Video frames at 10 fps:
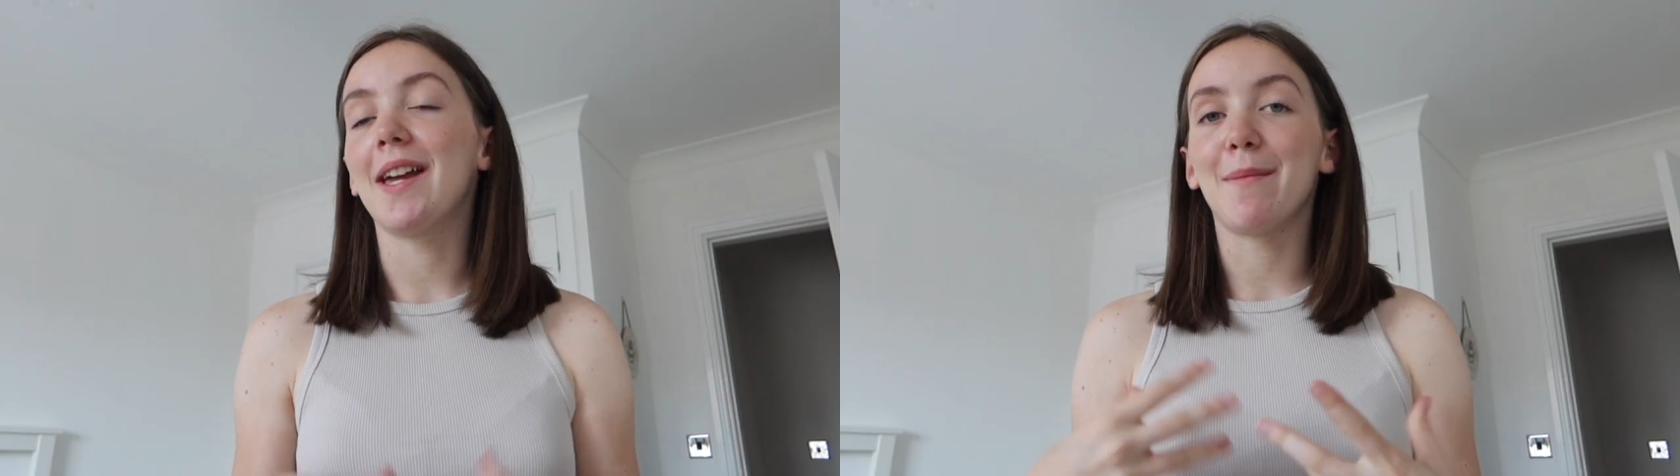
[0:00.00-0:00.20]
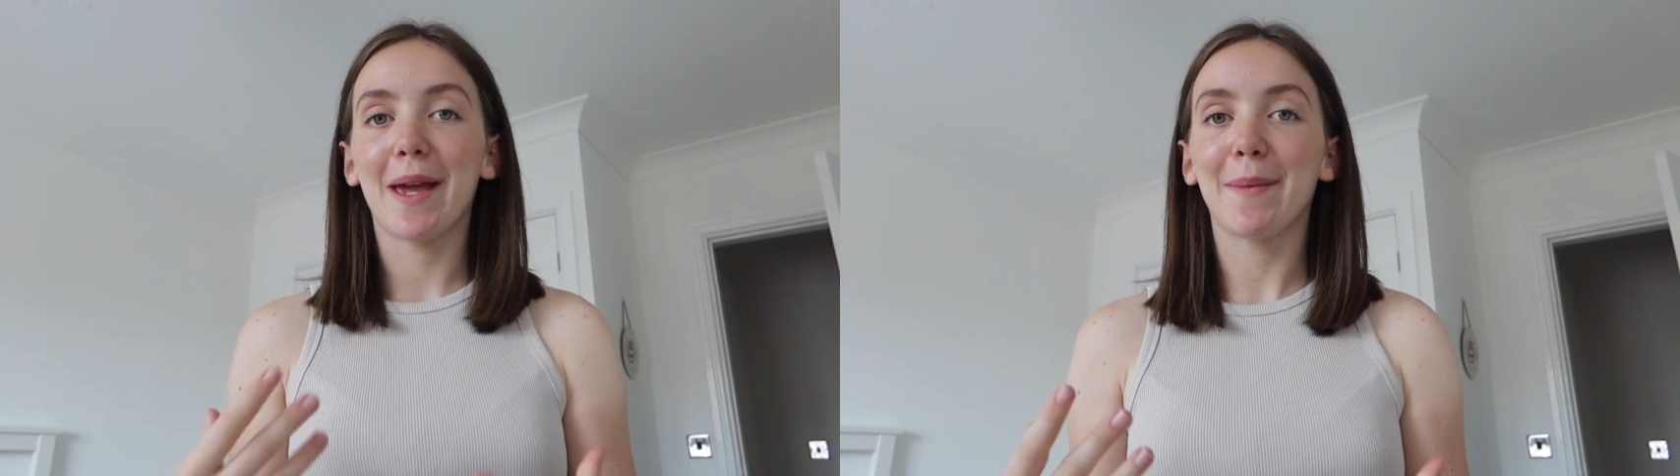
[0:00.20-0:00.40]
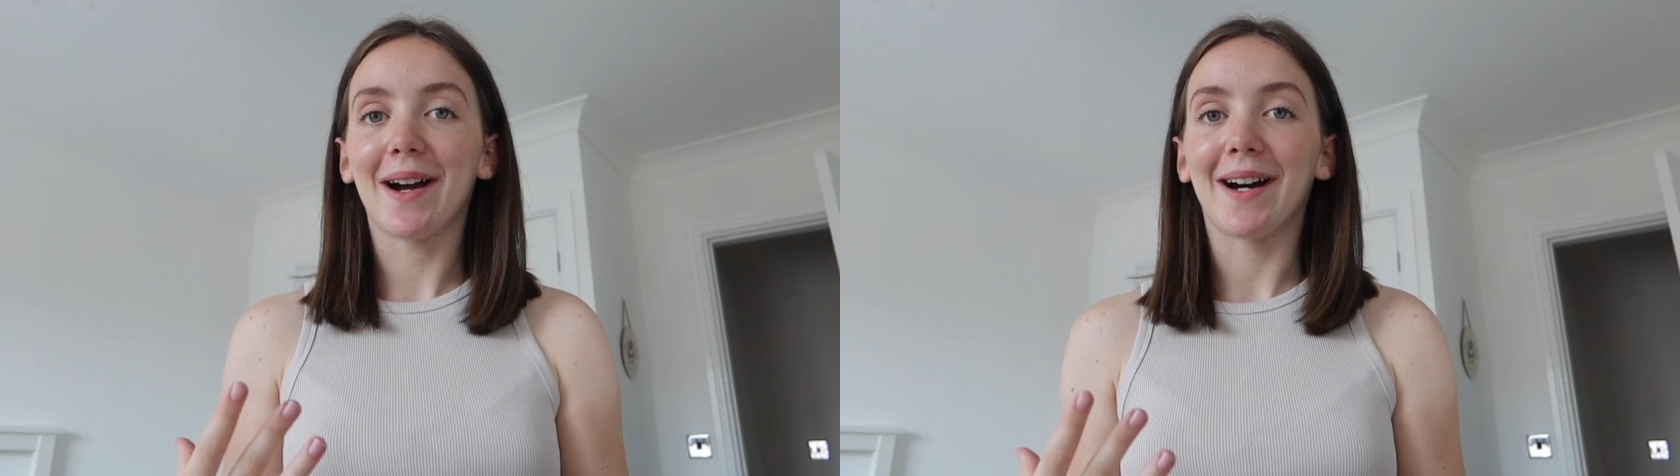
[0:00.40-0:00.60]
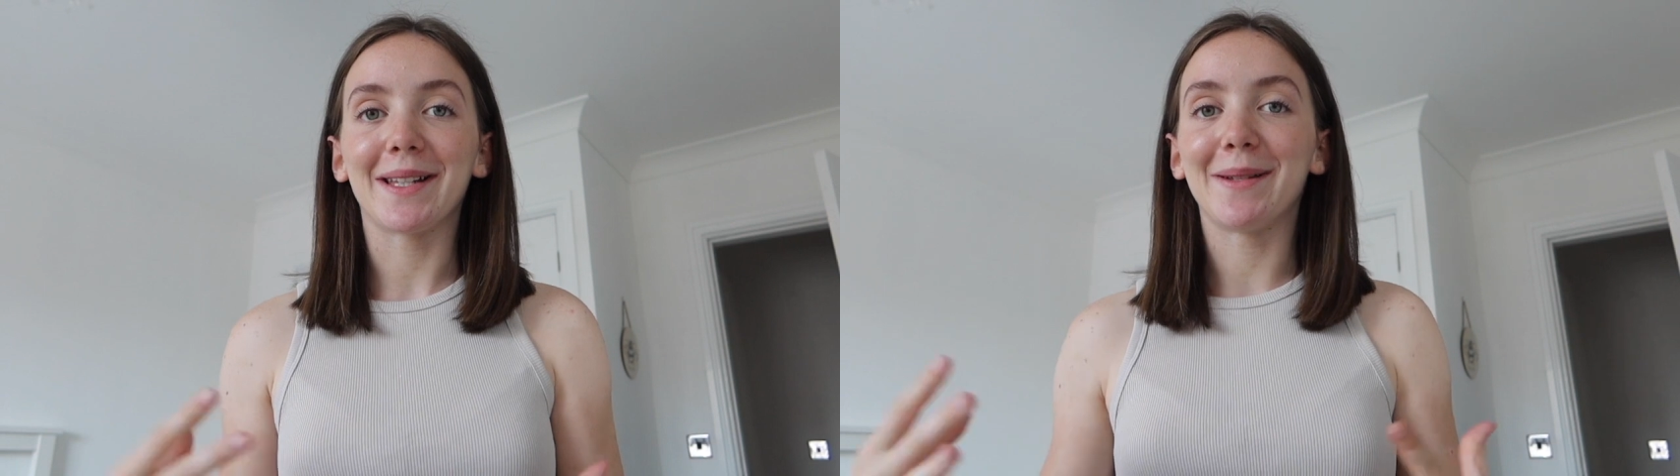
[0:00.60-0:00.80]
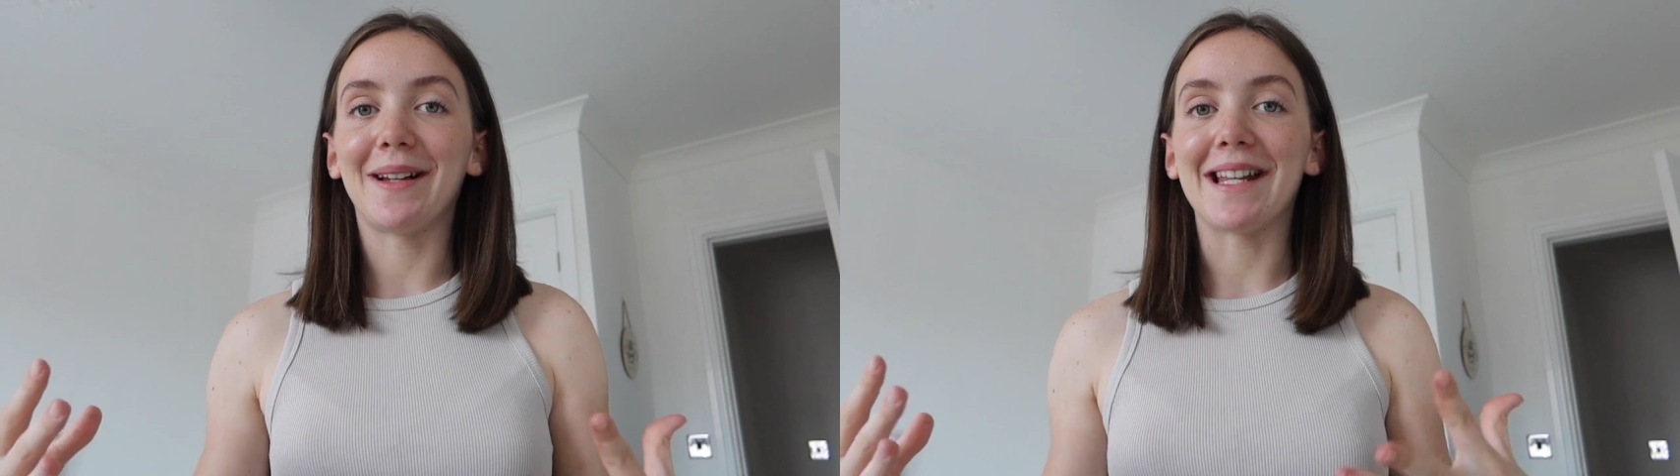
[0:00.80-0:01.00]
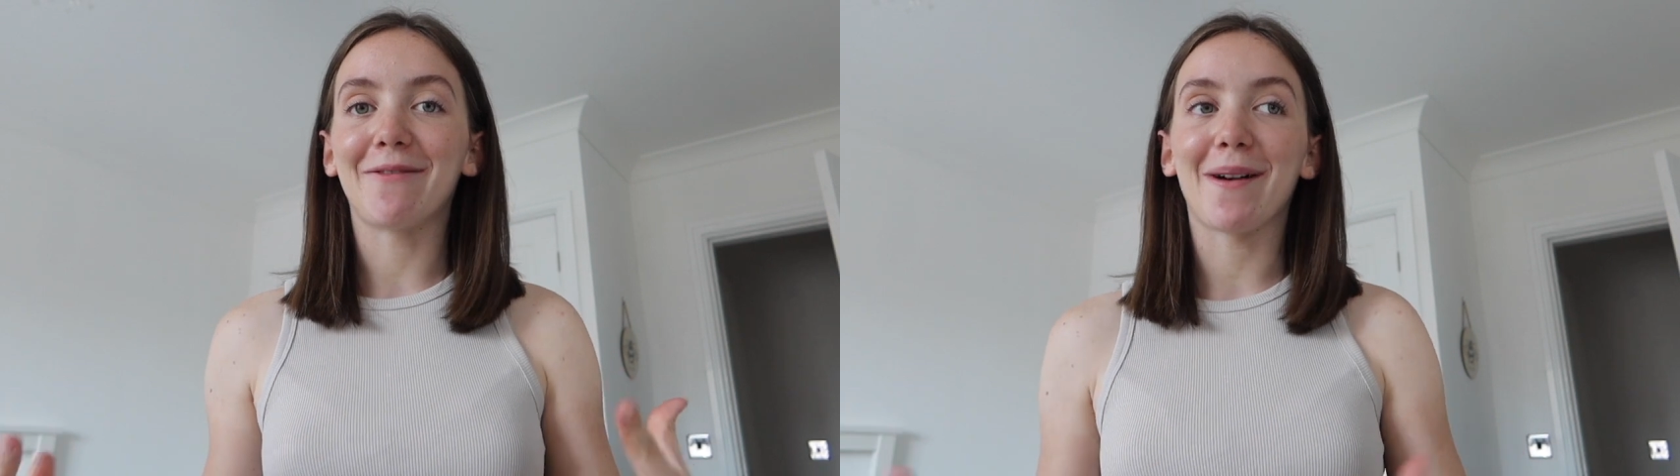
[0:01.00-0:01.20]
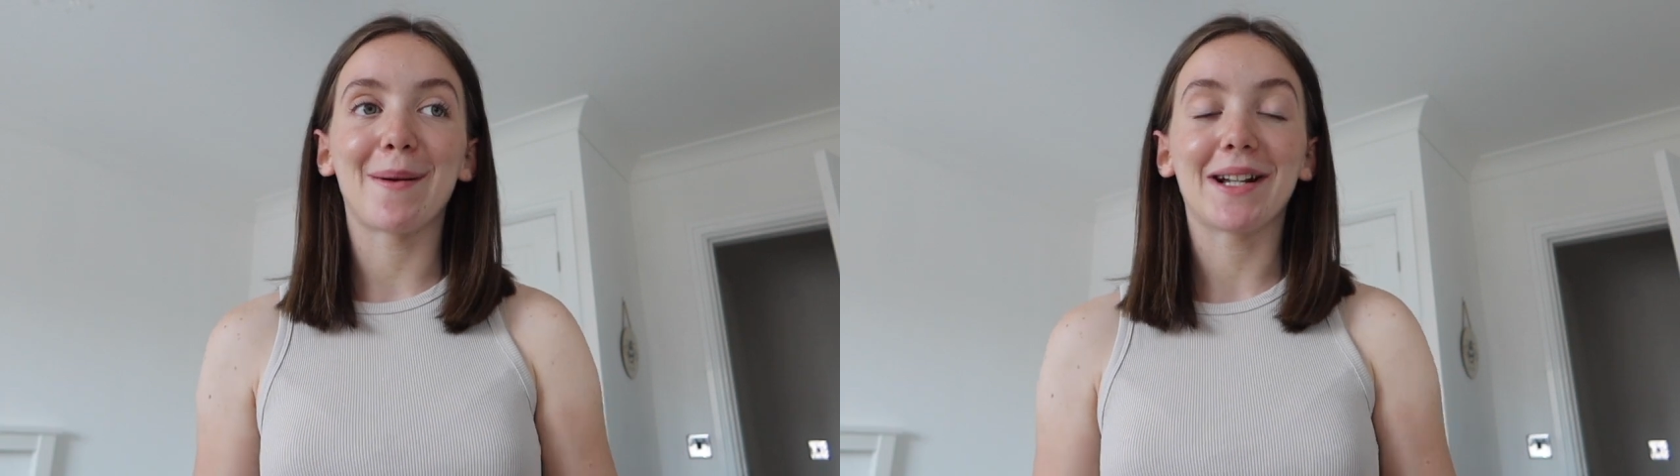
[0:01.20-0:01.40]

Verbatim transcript: It may be hard to believe, but I'm